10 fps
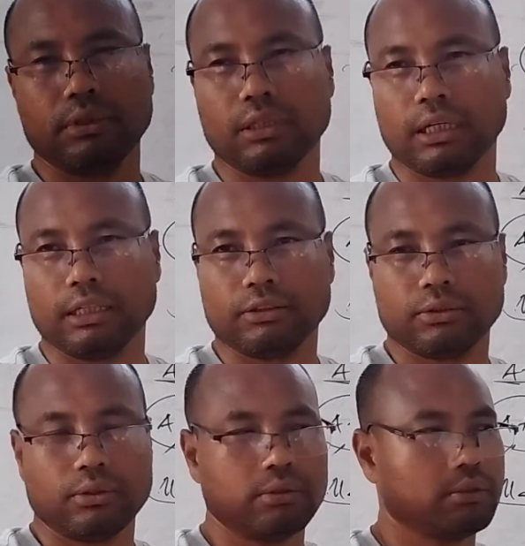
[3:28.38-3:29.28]
rice,
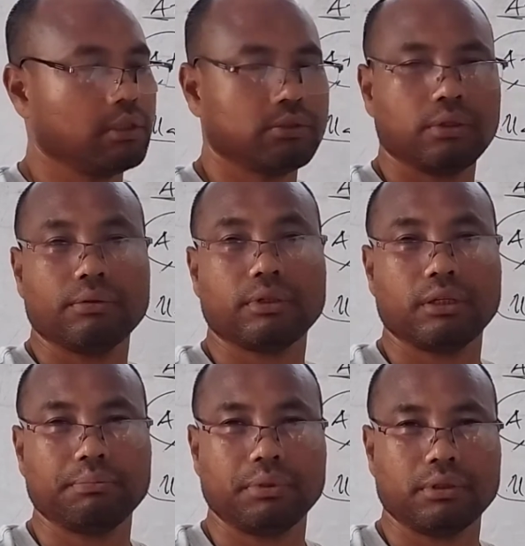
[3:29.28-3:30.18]
so the
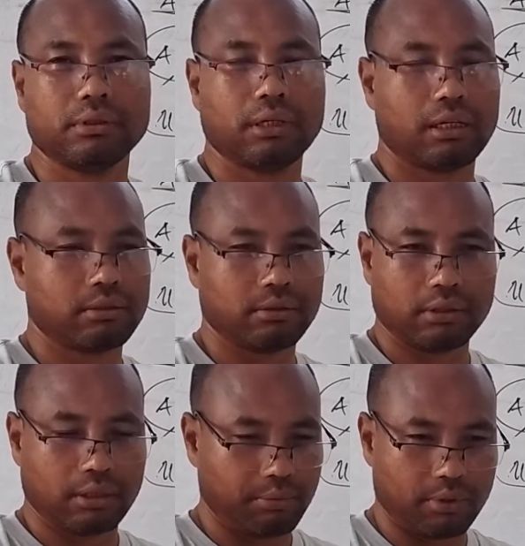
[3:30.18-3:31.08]
shopkeeper does
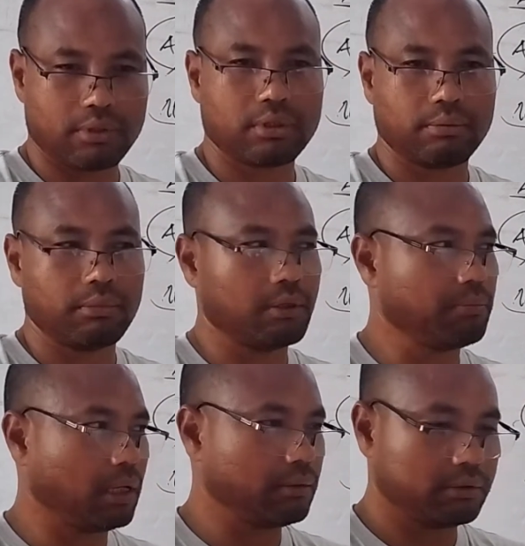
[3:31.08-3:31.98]
not give it simply
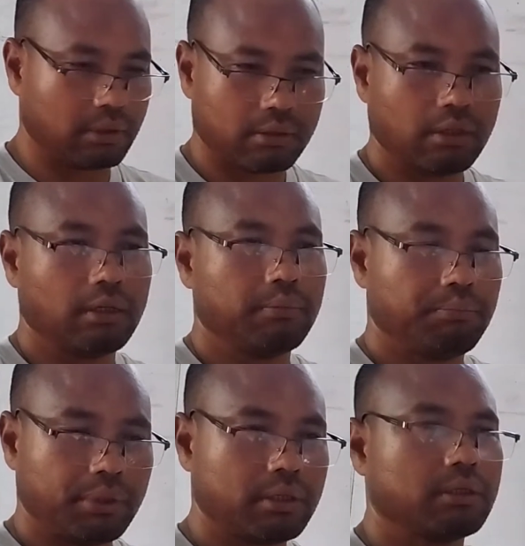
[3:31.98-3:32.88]
by just
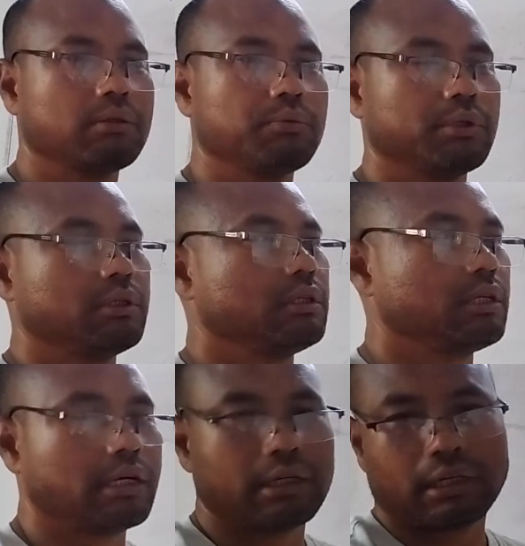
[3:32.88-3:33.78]
picking with
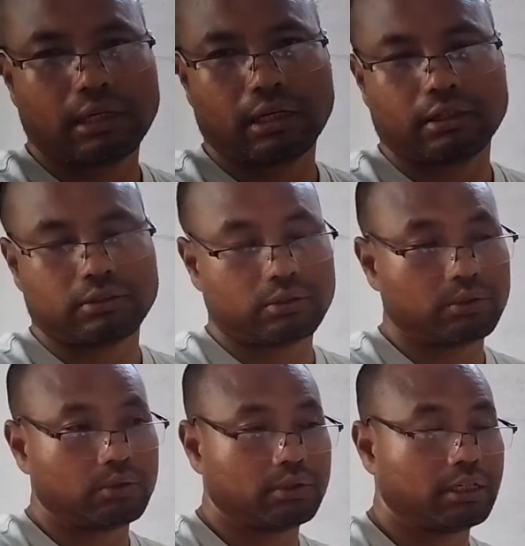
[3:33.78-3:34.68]
their hand.
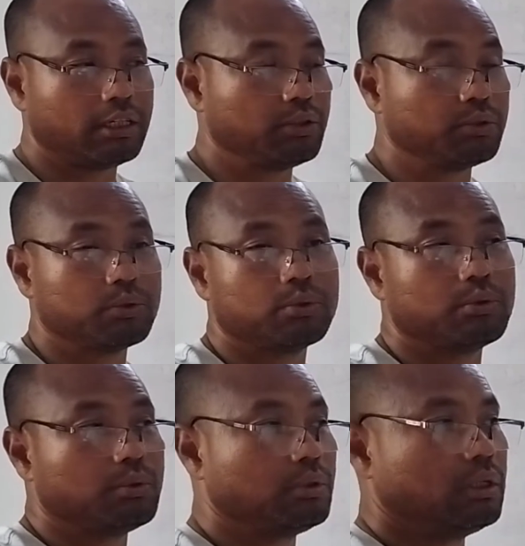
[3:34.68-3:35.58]
So they used
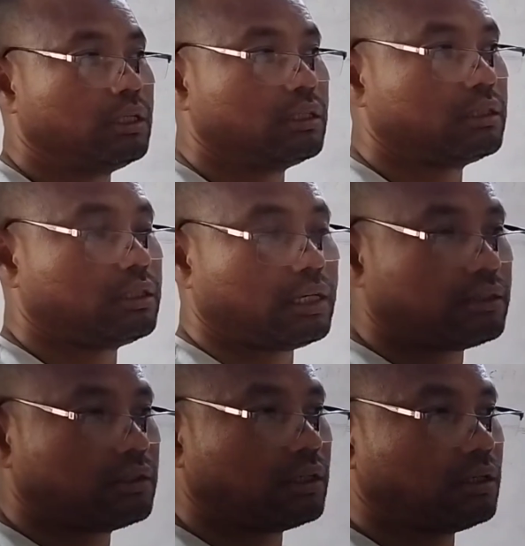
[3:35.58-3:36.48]
to
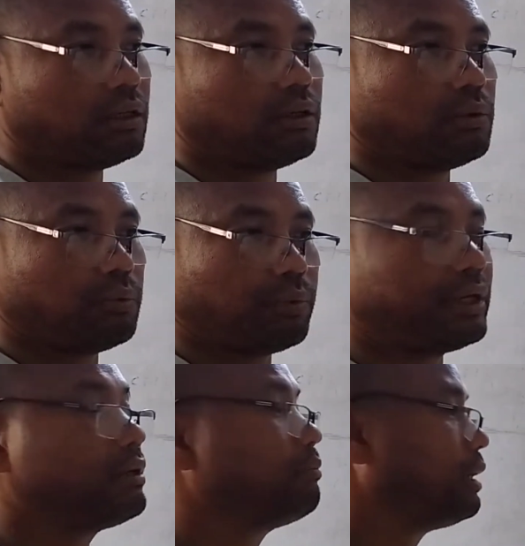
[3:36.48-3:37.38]
take the
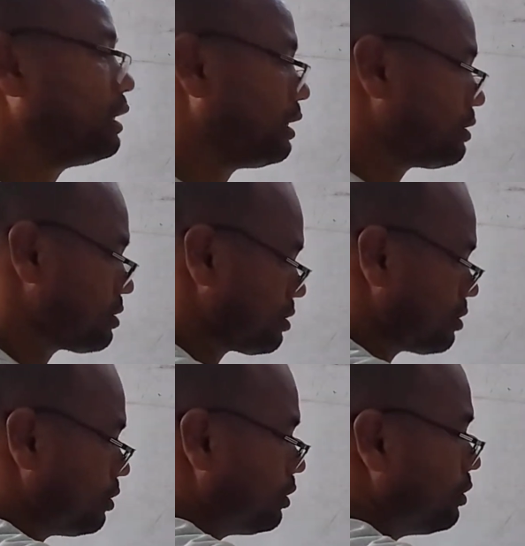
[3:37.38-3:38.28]
weighing balance.
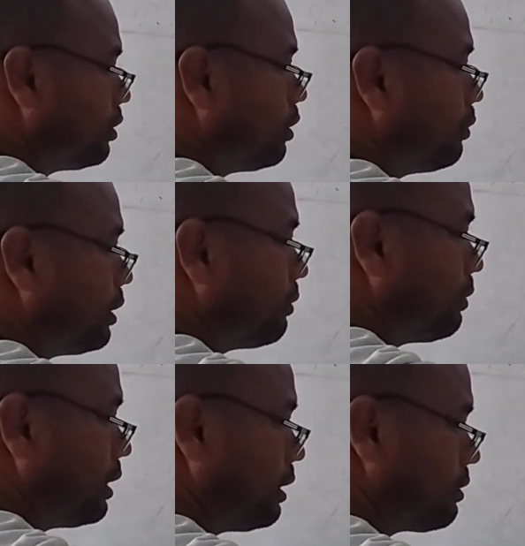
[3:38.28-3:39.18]
So weighing
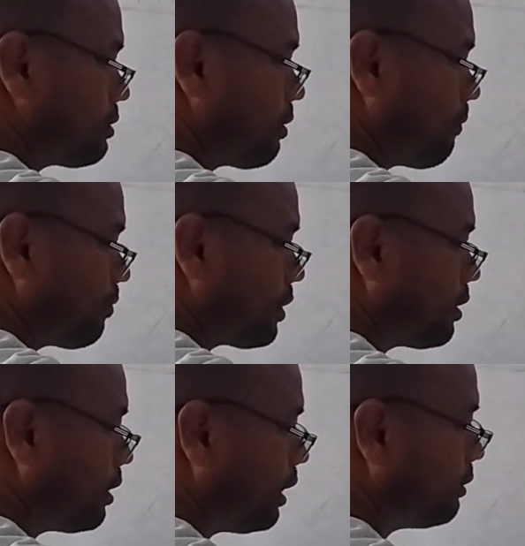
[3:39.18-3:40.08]
balance
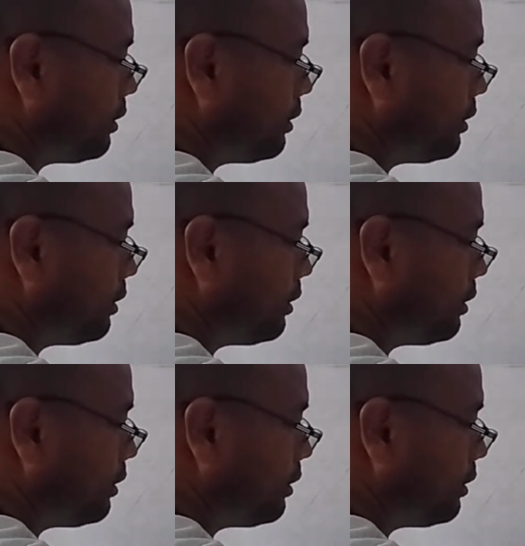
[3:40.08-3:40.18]
like